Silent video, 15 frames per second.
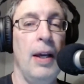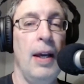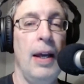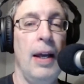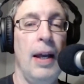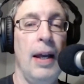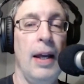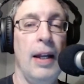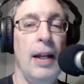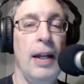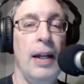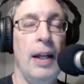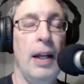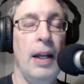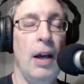
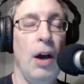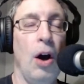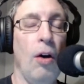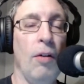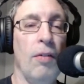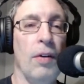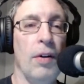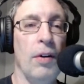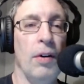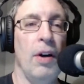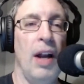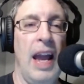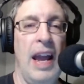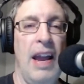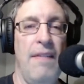And
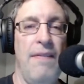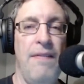over a